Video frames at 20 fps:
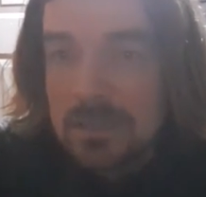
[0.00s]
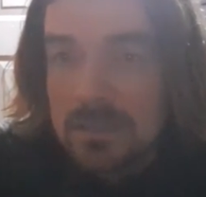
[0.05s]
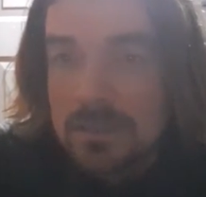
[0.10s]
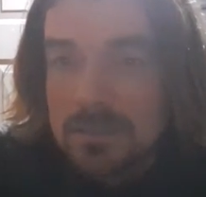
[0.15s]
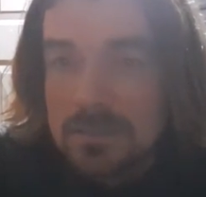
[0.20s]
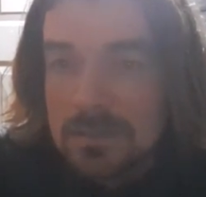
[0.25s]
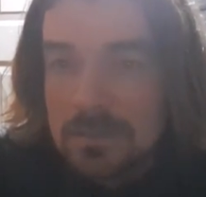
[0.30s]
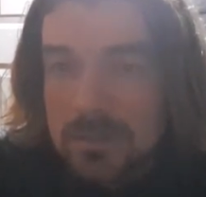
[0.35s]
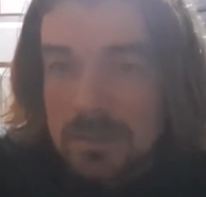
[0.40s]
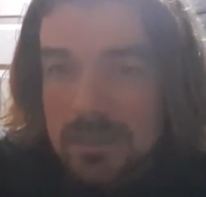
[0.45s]

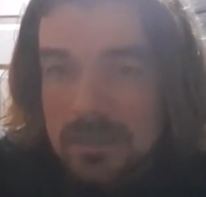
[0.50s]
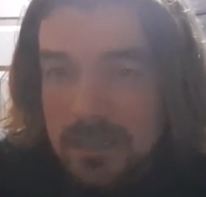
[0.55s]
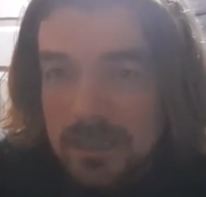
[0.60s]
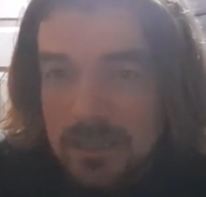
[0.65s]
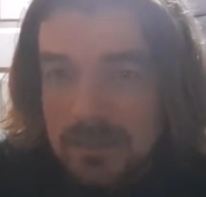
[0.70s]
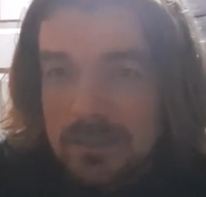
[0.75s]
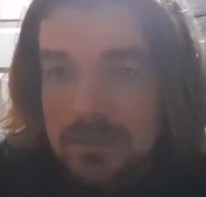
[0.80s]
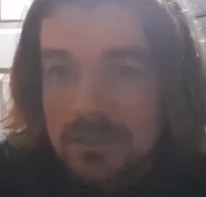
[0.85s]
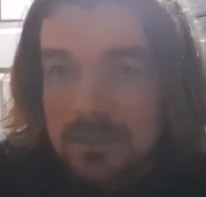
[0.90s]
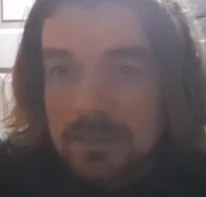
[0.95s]
So it
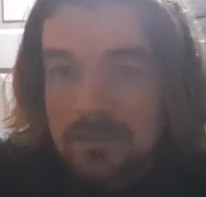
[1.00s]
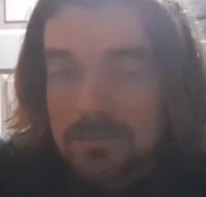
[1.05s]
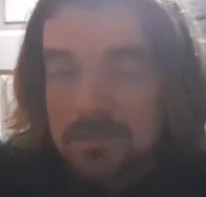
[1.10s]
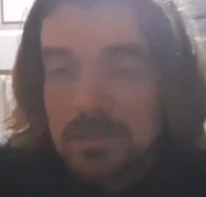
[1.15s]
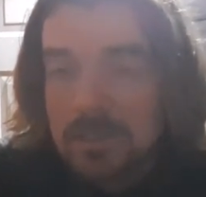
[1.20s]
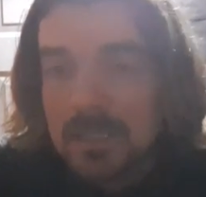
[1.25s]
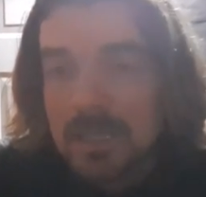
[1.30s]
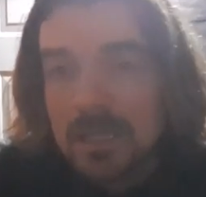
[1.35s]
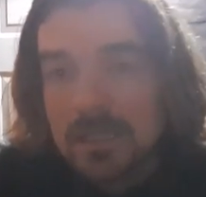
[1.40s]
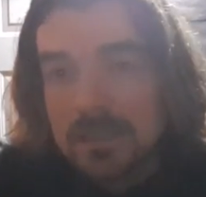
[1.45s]
takes a
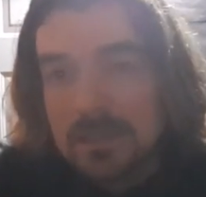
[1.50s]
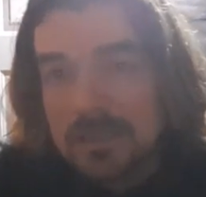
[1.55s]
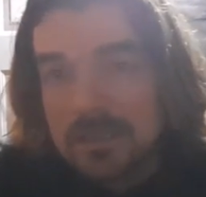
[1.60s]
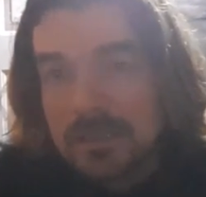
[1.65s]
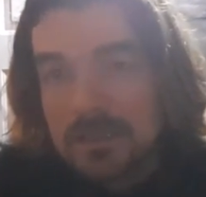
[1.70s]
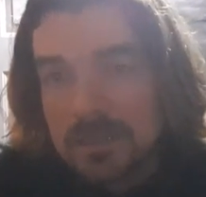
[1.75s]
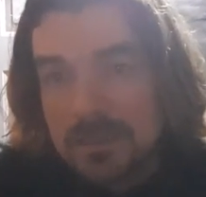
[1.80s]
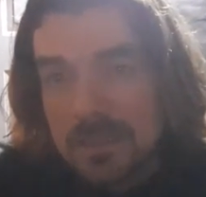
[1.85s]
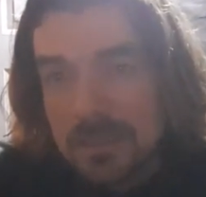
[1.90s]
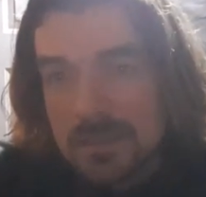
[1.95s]
different kind of
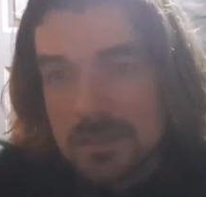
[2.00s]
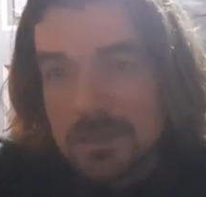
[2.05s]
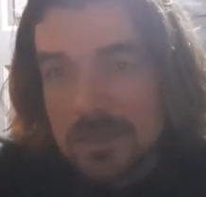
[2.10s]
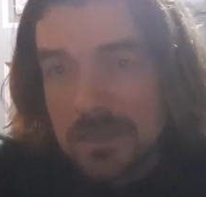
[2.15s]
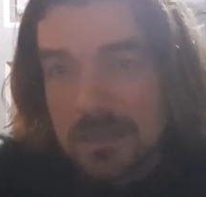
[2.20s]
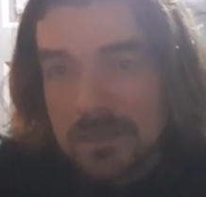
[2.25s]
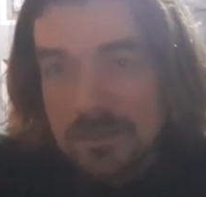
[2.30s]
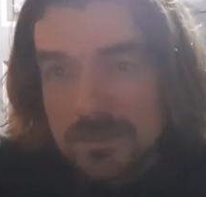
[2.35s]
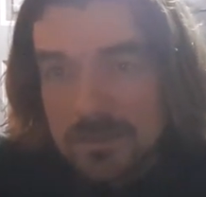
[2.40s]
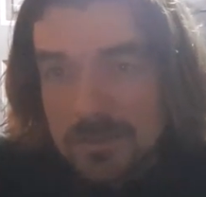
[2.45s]

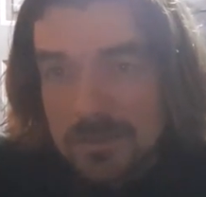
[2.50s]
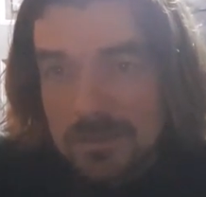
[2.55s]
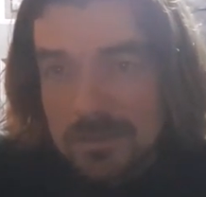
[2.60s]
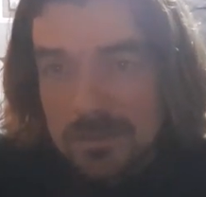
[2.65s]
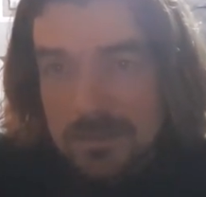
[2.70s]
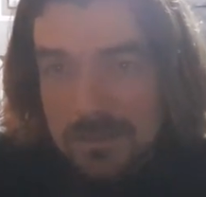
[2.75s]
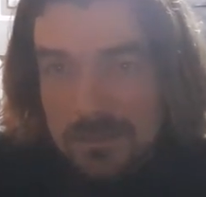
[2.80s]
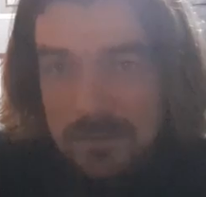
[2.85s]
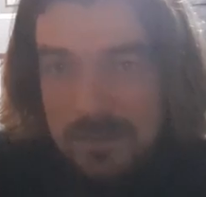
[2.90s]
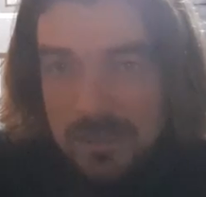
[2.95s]
conditioning to
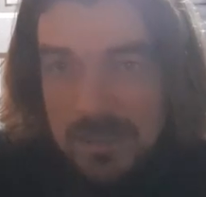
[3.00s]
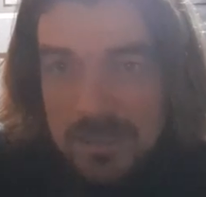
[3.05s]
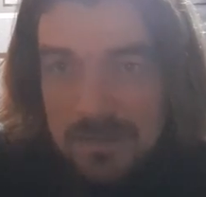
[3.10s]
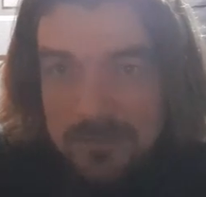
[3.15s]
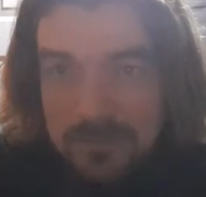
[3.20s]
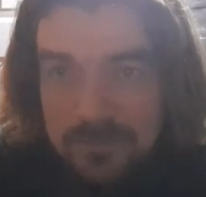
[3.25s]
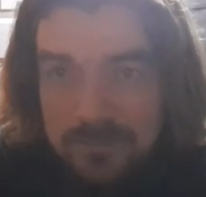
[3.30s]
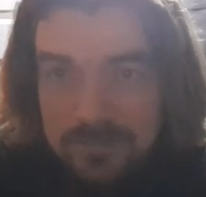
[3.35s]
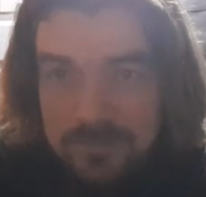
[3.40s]
do that,